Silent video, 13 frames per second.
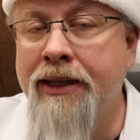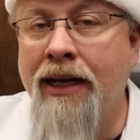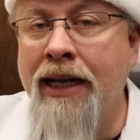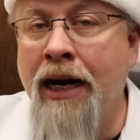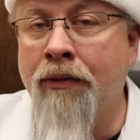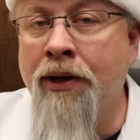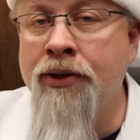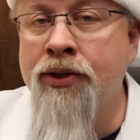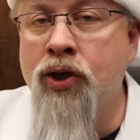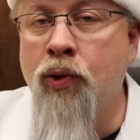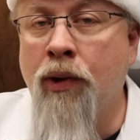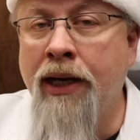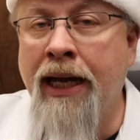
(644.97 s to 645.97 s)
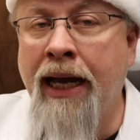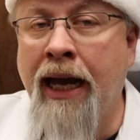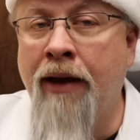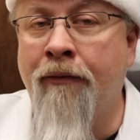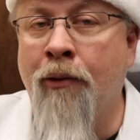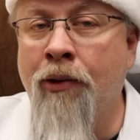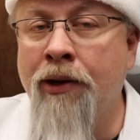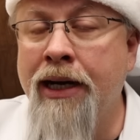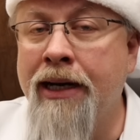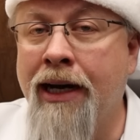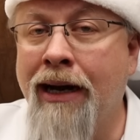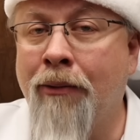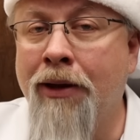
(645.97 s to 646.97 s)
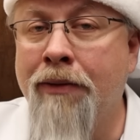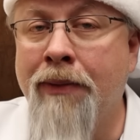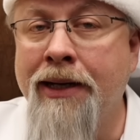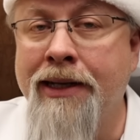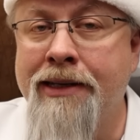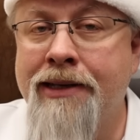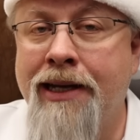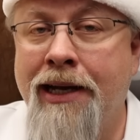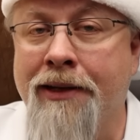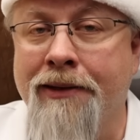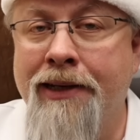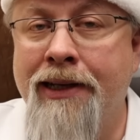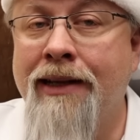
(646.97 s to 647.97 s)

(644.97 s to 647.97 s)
and that runs $28.49 with my discount.